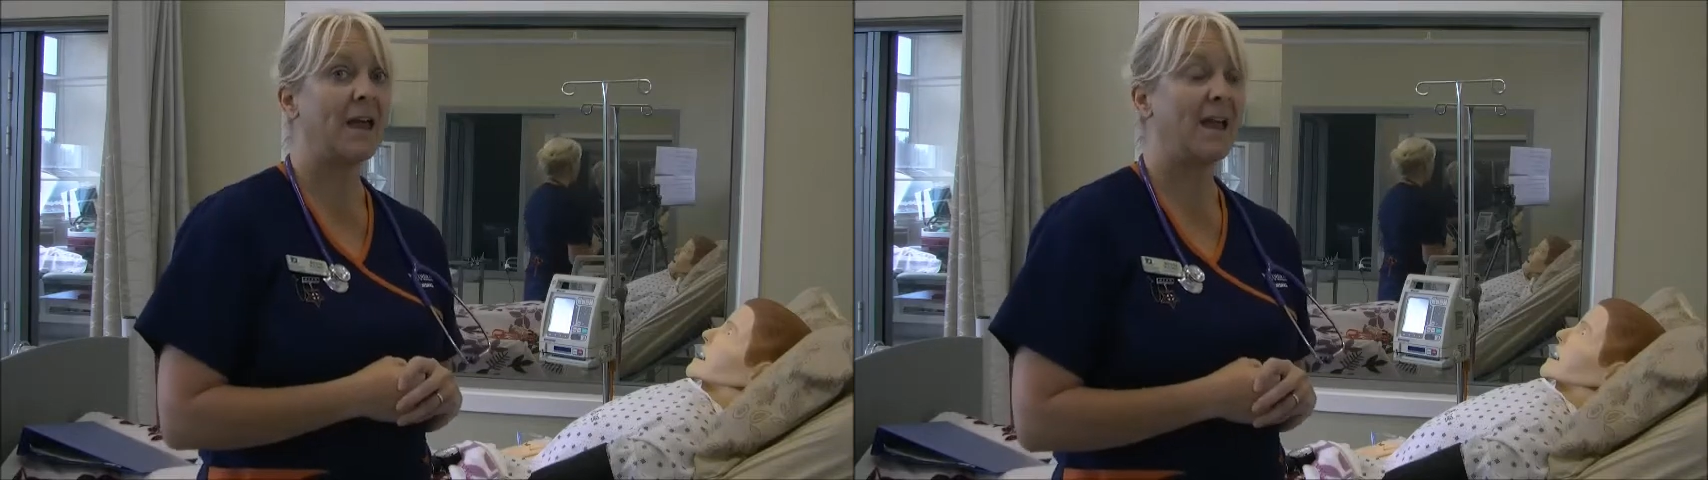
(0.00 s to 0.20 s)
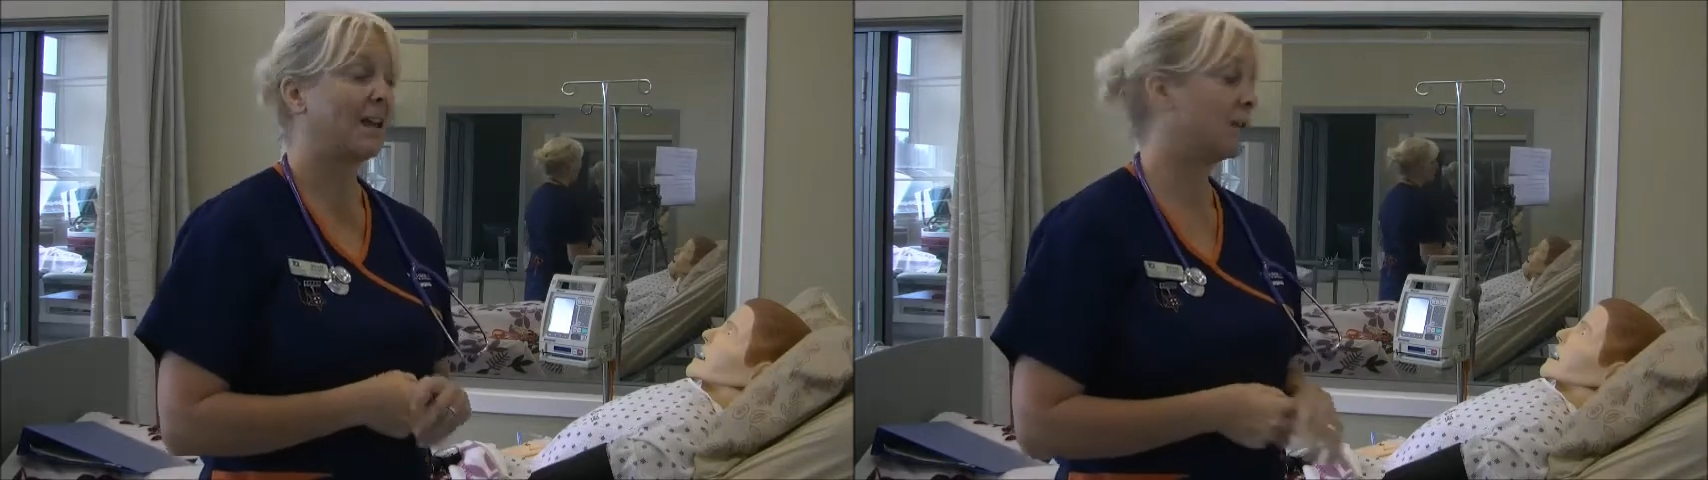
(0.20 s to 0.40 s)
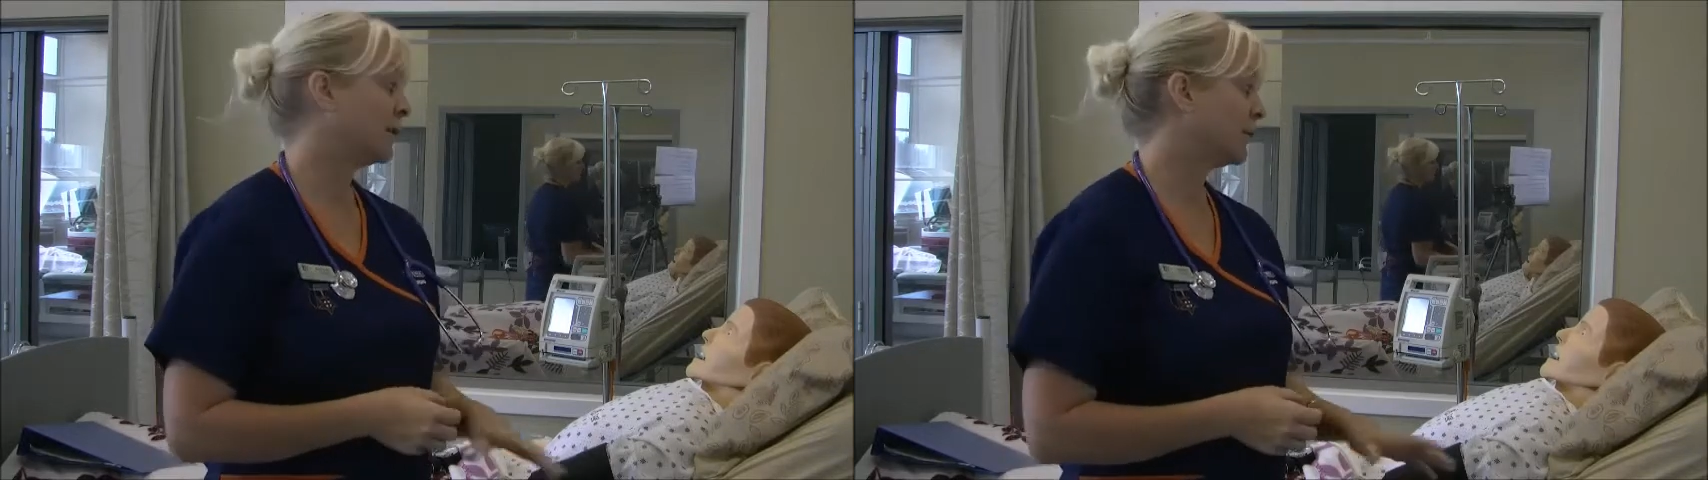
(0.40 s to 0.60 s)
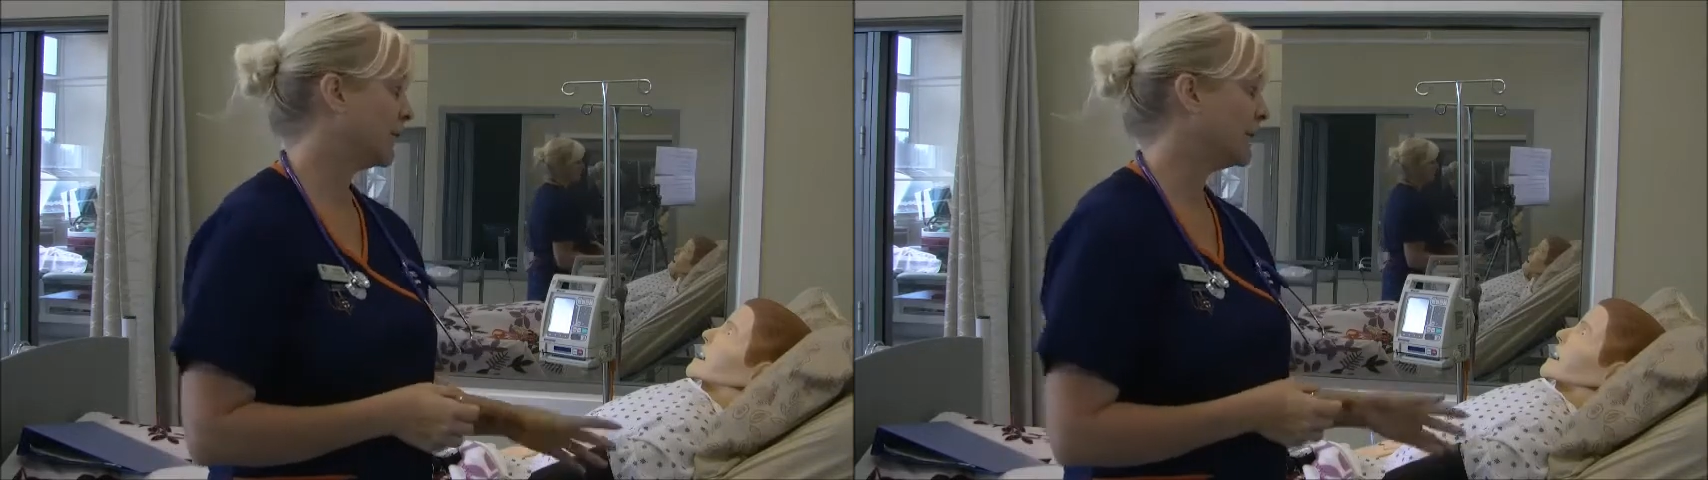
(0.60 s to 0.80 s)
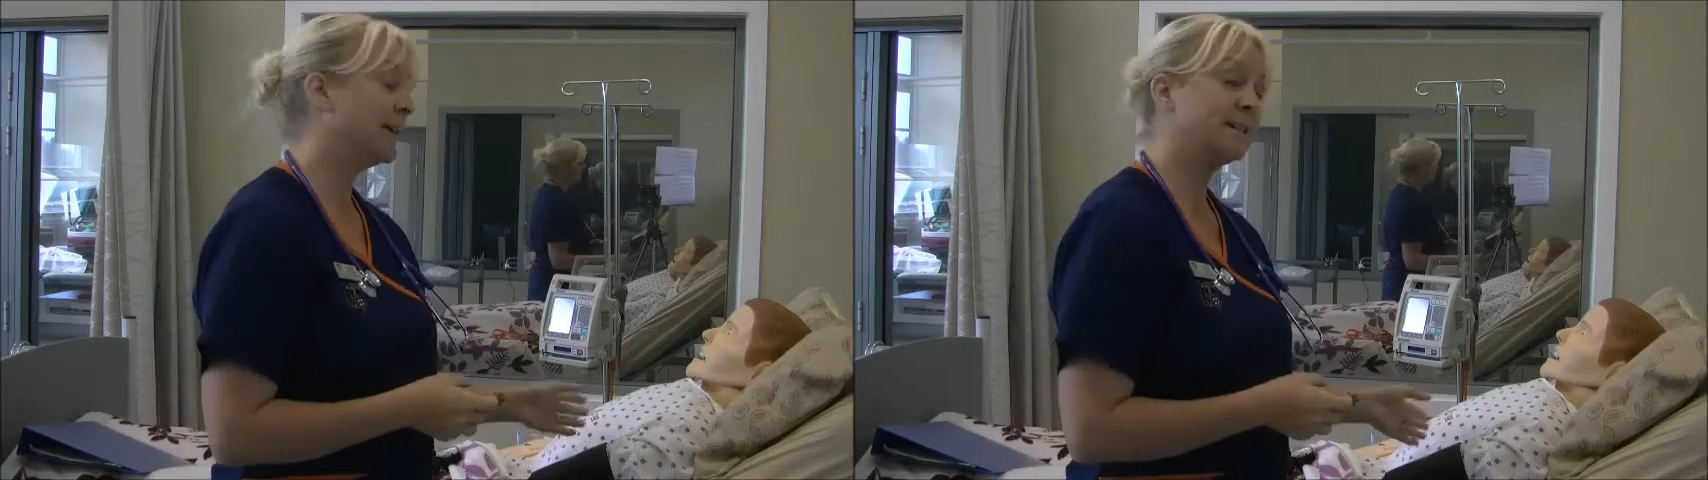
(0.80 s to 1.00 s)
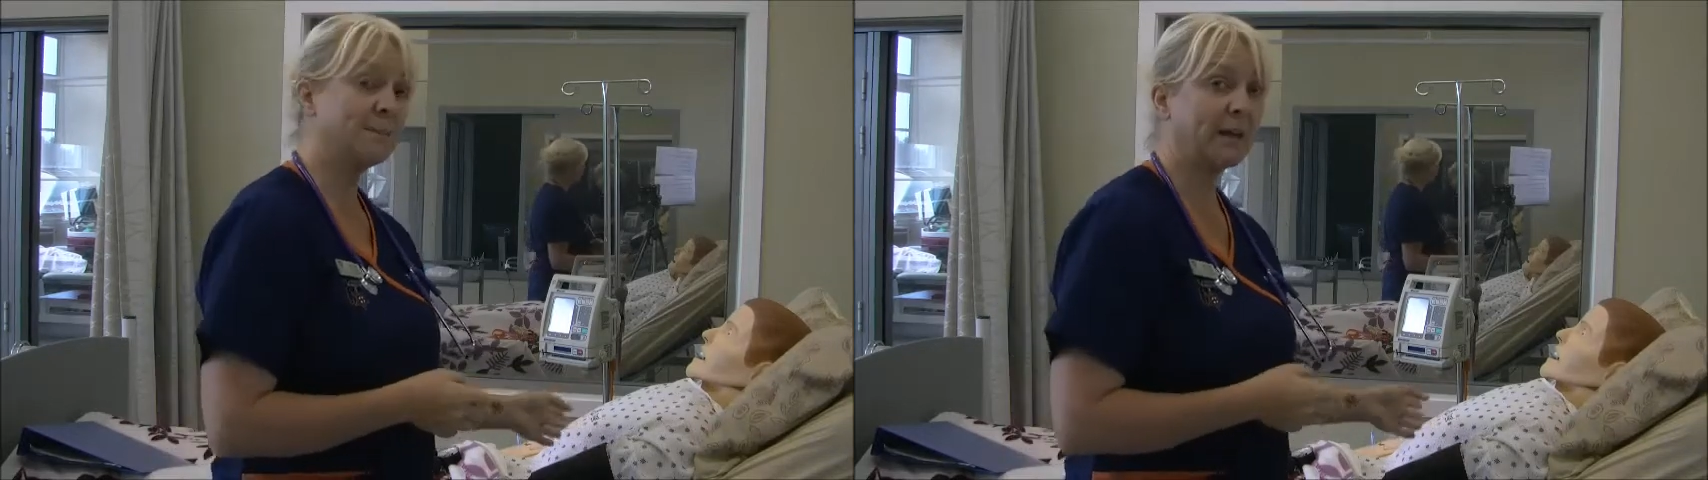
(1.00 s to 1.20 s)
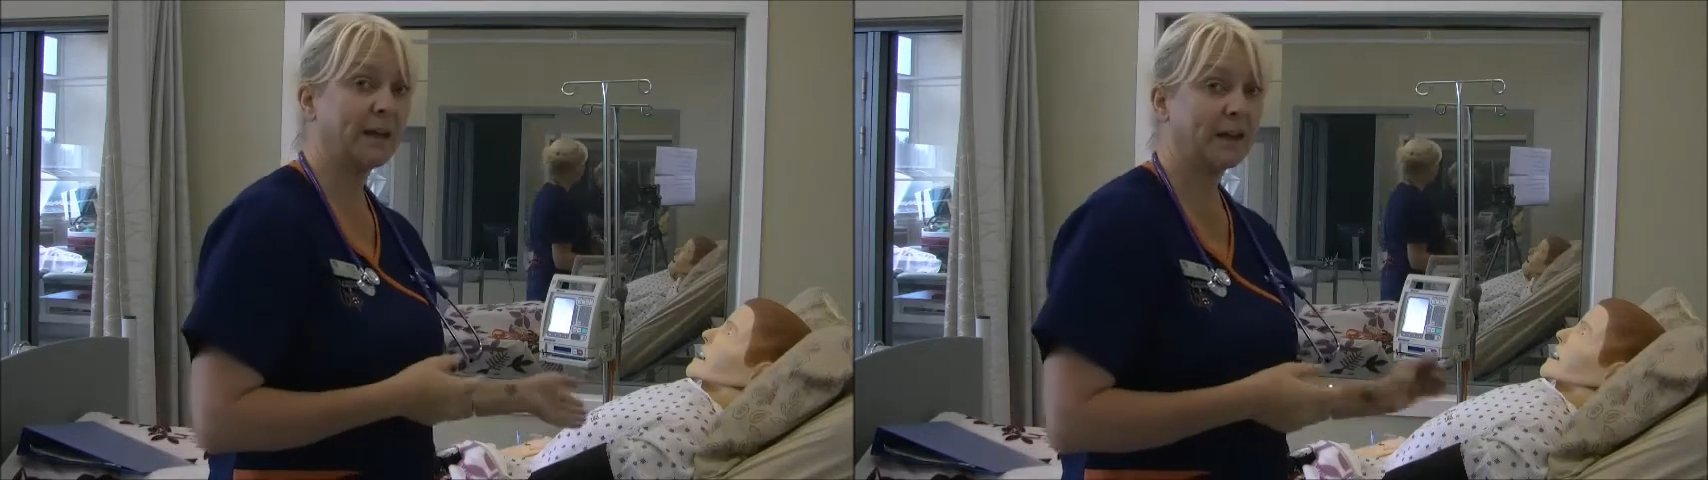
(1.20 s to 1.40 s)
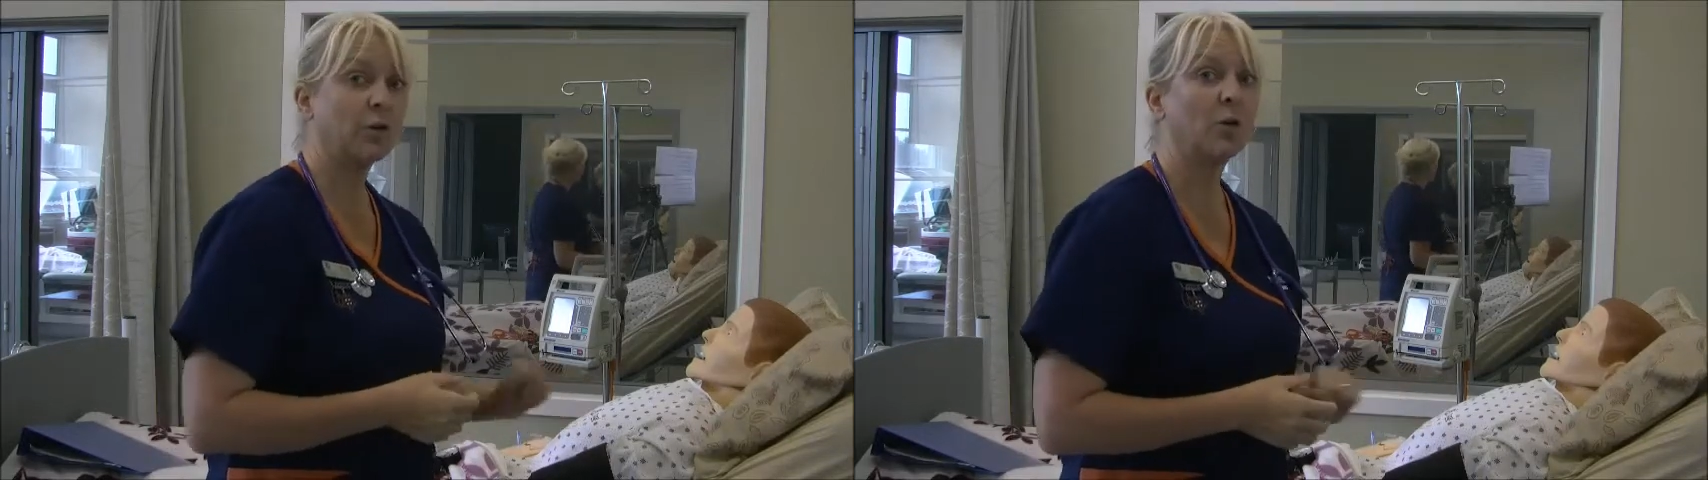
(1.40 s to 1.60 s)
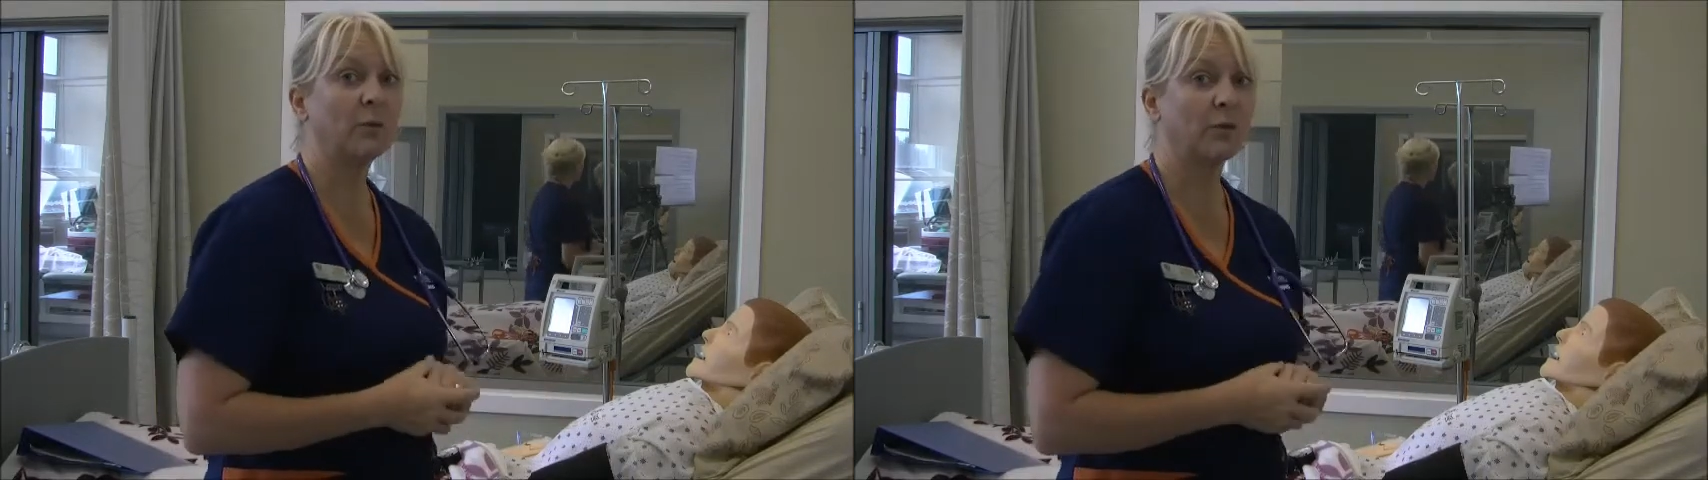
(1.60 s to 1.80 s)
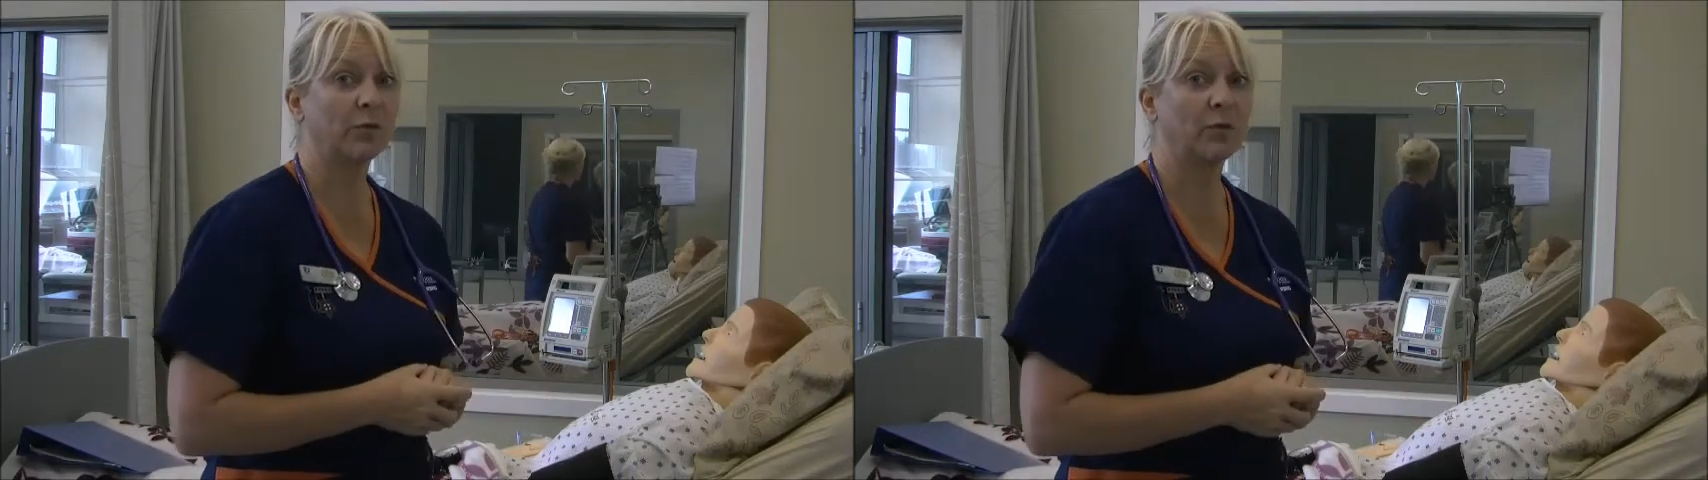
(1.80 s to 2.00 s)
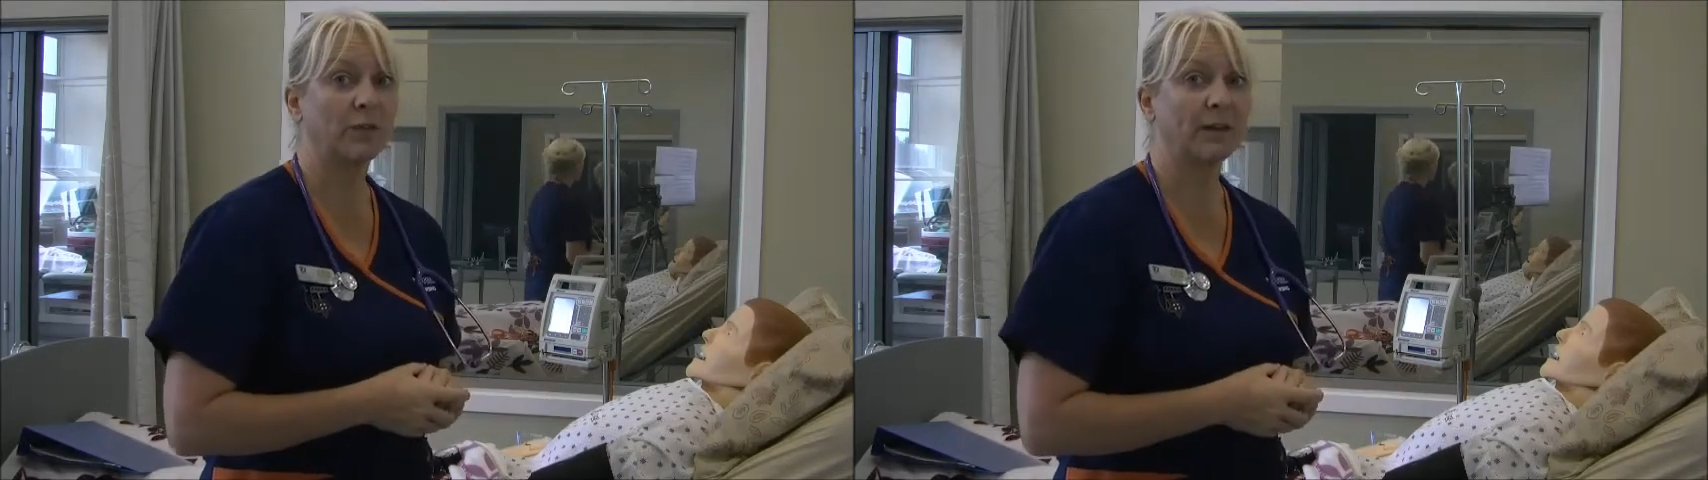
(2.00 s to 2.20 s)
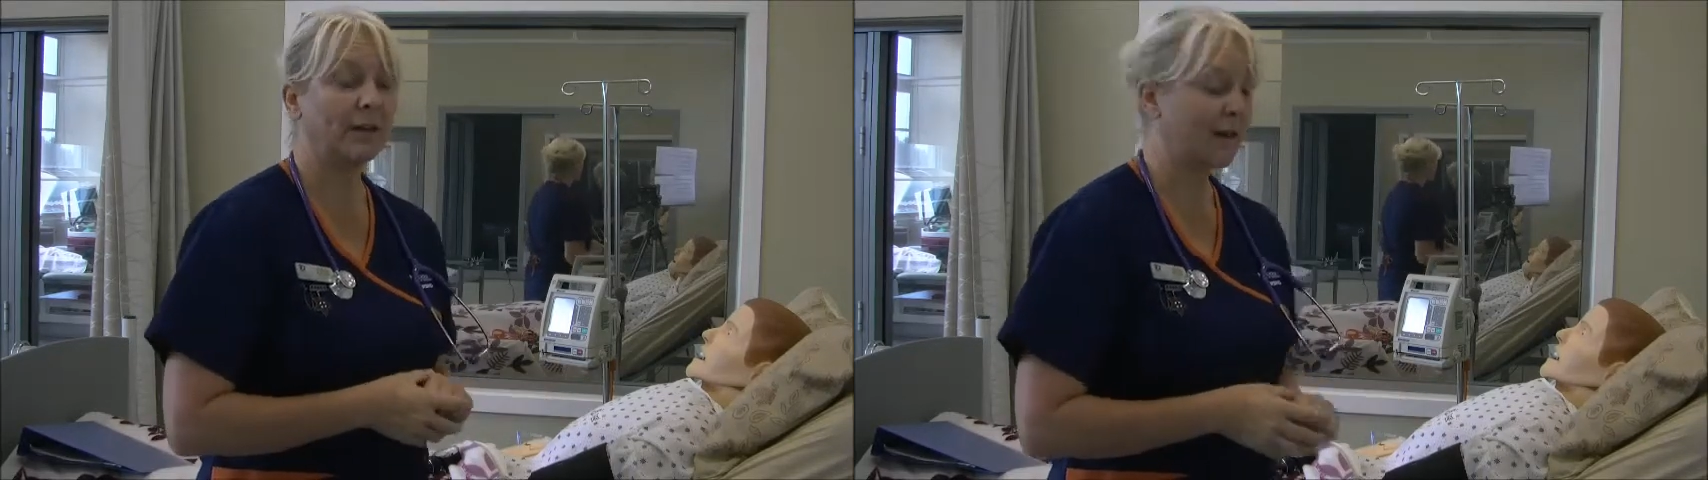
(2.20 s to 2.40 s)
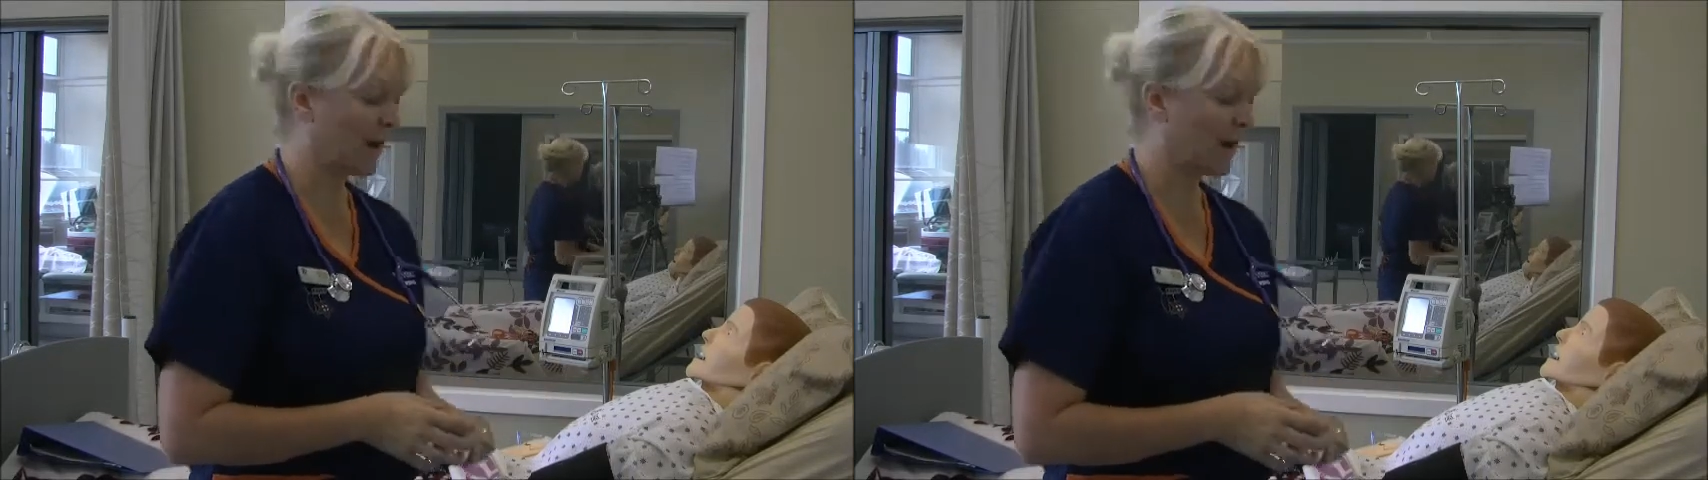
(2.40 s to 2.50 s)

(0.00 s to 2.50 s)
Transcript: and if he needs me, he can call me through the